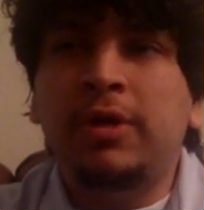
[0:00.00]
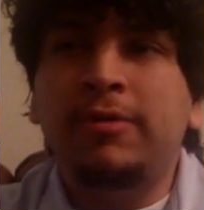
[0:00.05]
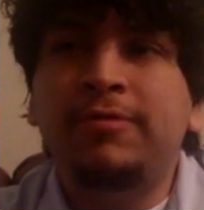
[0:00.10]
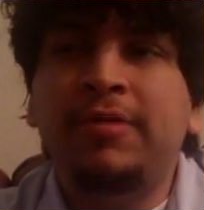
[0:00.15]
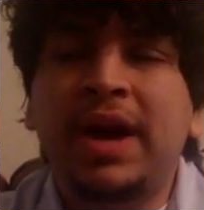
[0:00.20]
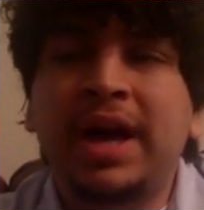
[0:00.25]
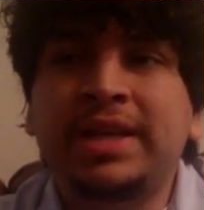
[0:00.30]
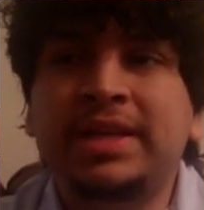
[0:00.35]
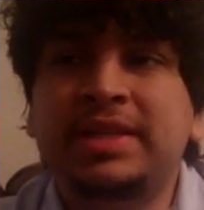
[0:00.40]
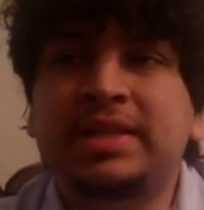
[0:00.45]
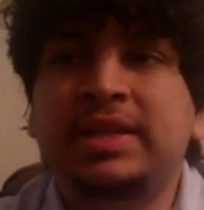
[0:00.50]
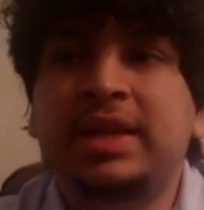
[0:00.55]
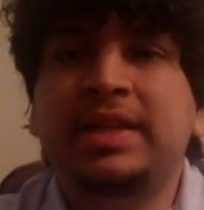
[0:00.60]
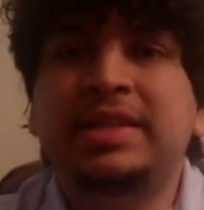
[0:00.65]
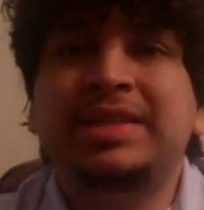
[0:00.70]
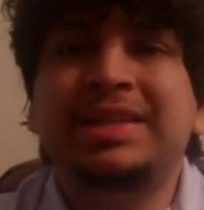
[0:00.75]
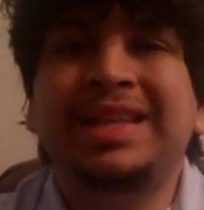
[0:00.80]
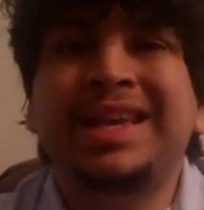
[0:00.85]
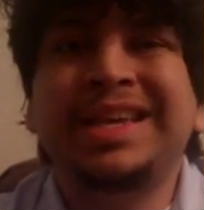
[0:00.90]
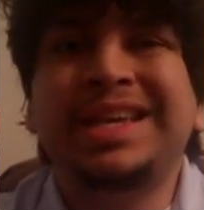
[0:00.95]
find
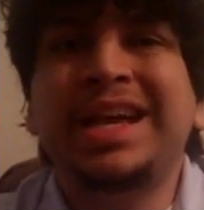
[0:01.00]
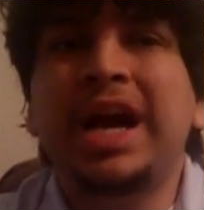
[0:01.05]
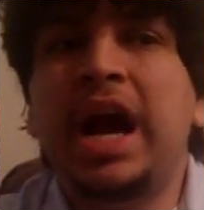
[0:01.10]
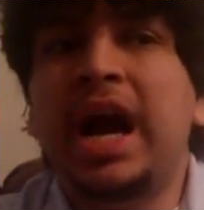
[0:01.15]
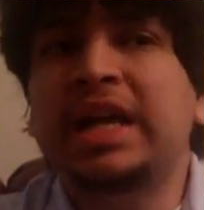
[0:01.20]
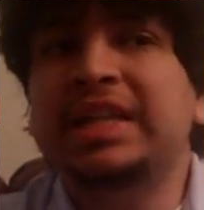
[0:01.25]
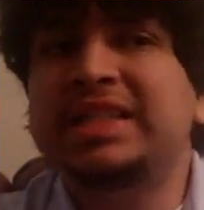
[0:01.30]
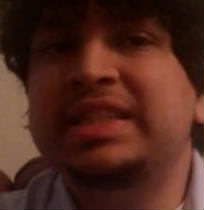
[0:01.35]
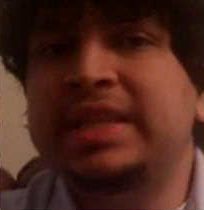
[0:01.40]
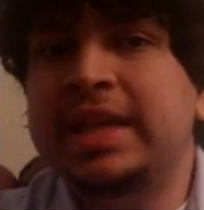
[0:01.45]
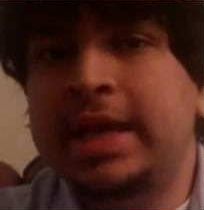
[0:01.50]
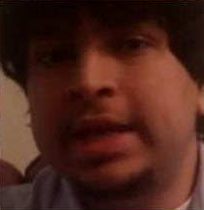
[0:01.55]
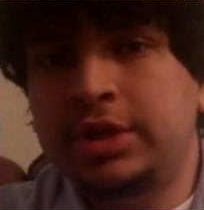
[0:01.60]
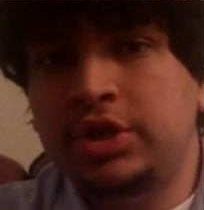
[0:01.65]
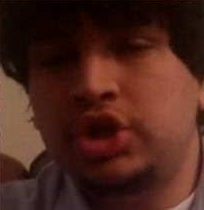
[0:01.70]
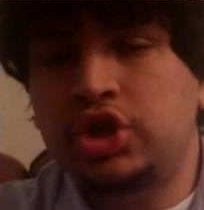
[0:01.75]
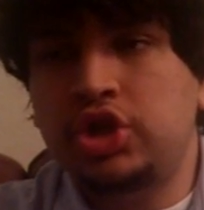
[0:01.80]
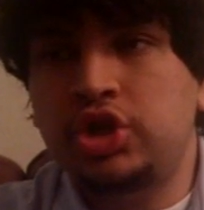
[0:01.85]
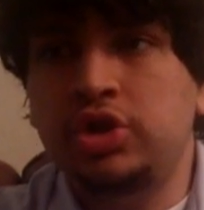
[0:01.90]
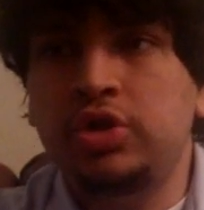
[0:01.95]
sites like
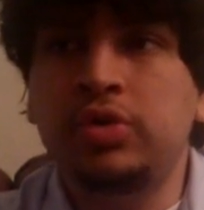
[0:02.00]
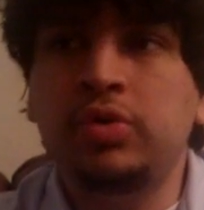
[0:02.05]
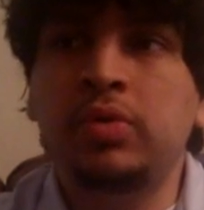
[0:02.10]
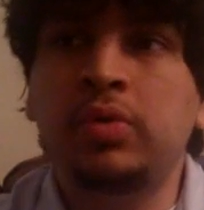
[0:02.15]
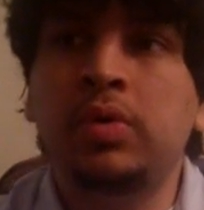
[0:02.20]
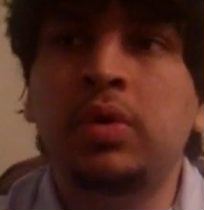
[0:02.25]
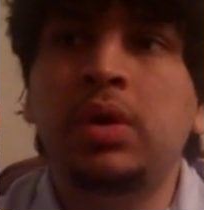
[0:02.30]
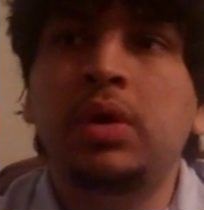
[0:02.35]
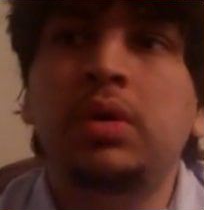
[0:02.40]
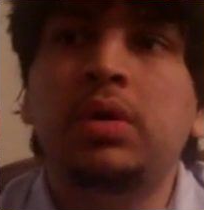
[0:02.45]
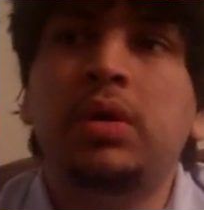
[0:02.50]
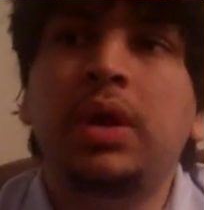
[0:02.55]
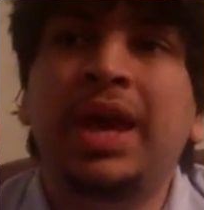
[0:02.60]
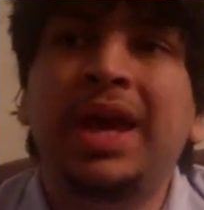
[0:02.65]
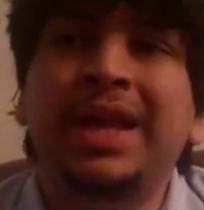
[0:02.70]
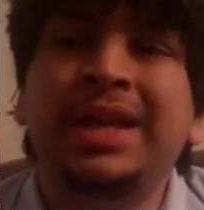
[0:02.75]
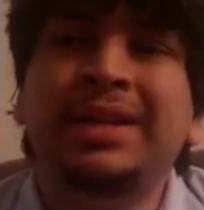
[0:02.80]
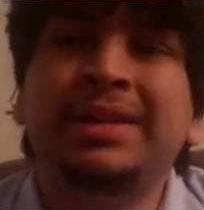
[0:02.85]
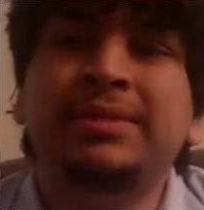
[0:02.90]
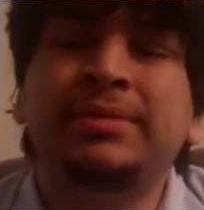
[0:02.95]
Kazenshu
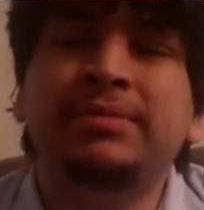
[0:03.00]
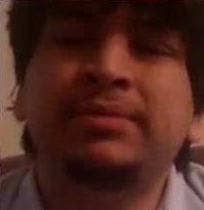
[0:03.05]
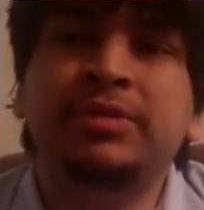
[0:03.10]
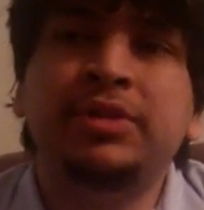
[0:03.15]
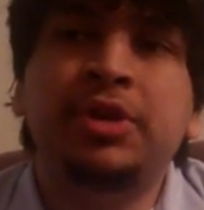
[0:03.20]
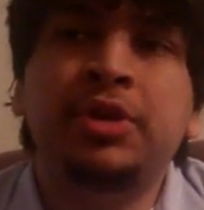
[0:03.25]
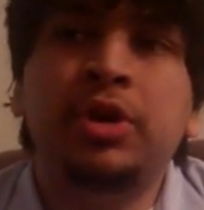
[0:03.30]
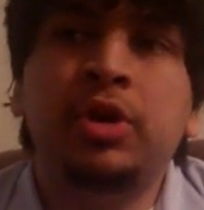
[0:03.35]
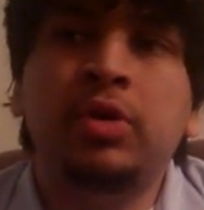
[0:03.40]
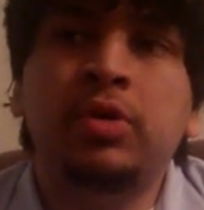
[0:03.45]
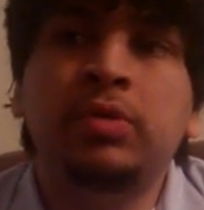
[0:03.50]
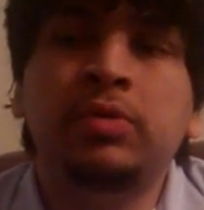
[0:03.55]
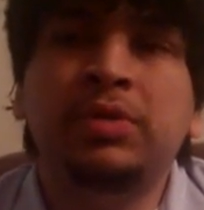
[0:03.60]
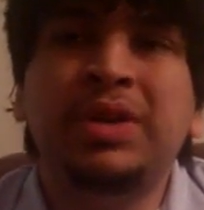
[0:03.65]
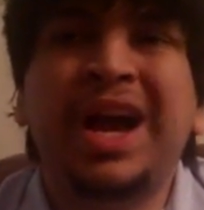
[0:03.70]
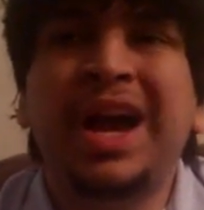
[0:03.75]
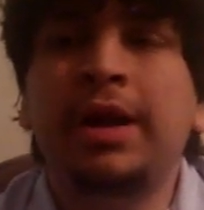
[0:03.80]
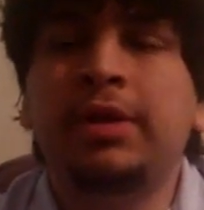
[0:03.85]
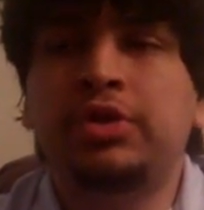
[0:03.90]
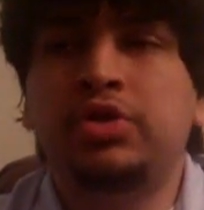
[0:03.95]
and, you know,
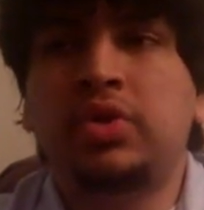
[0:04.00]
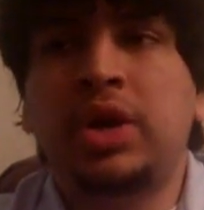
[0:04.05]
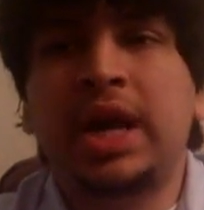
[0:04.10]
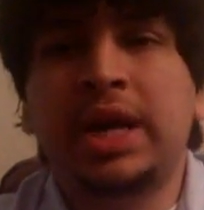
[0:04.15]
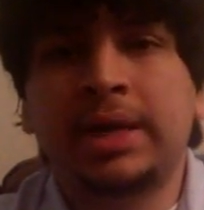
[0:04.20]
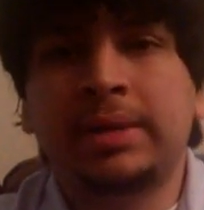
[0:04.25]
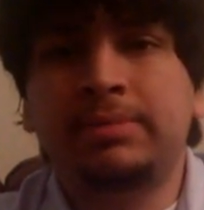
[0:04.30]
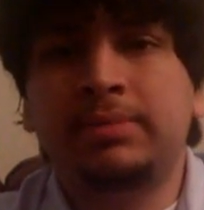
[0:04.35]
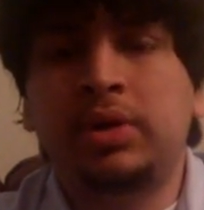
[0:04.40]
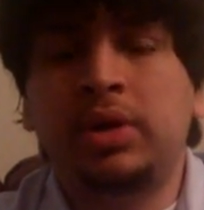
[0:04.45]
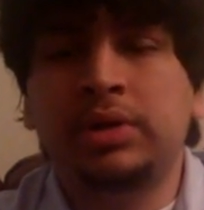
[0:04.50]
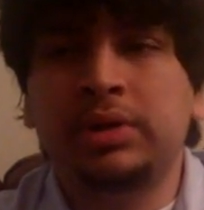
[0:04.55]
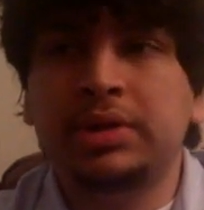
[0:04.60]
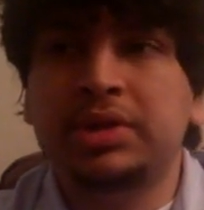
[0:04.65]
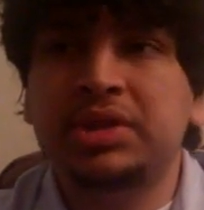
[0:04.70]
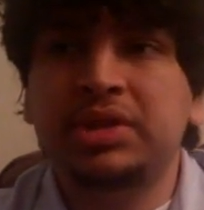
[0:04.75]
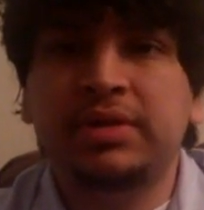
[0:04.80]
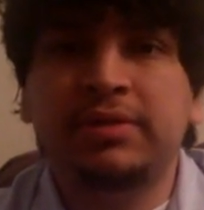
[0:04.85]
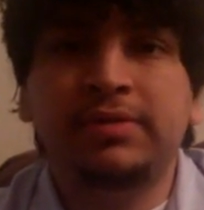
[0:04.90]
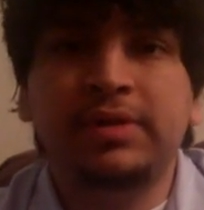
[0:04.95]
Dial Dragon Ball and
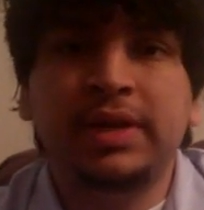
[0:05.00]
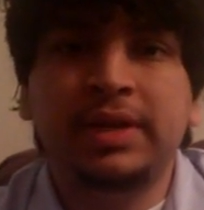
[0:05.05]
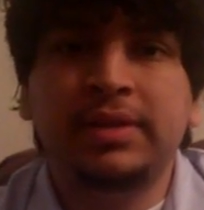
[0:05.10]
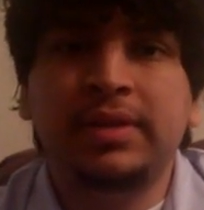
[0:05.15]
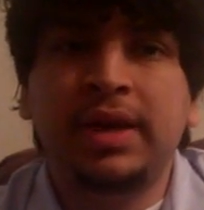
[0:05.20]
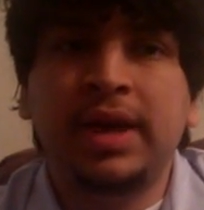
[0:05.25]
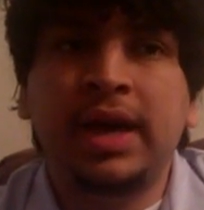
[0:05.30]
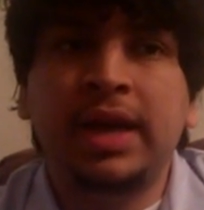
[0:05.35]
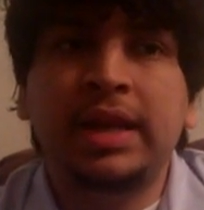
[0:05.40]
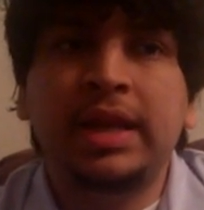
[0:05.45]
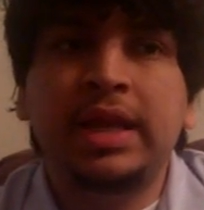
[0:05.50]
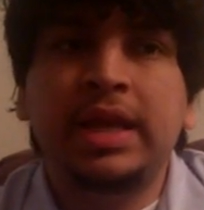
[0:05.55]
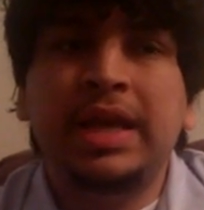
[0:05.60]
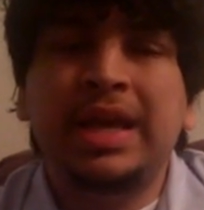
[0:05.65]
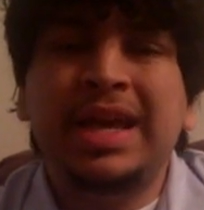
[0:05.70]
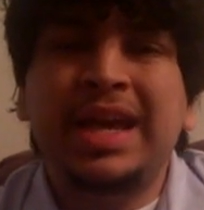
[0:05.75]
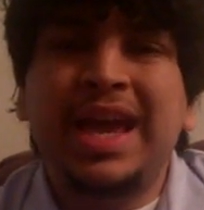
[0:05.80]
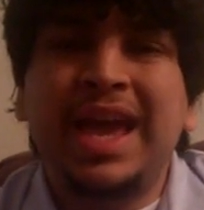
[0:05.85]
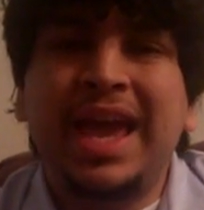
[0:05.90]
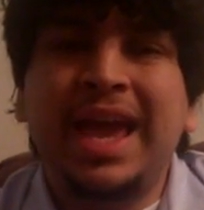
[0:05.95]
stuff like that,
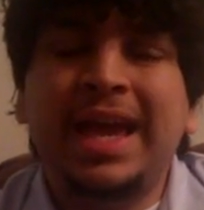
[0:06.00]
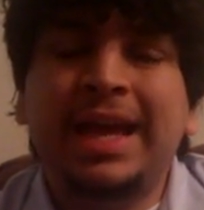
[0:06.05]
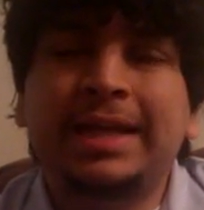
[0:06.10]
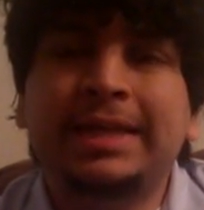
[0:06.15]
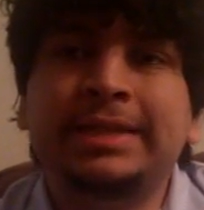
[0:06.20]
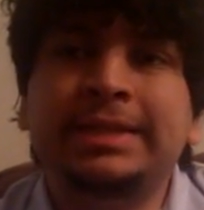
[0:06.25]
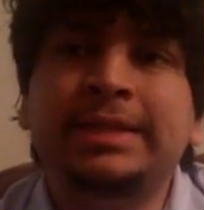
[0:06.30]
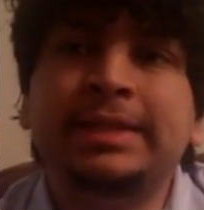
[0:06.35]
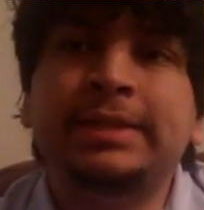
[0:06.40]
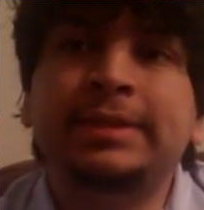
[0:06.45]
and,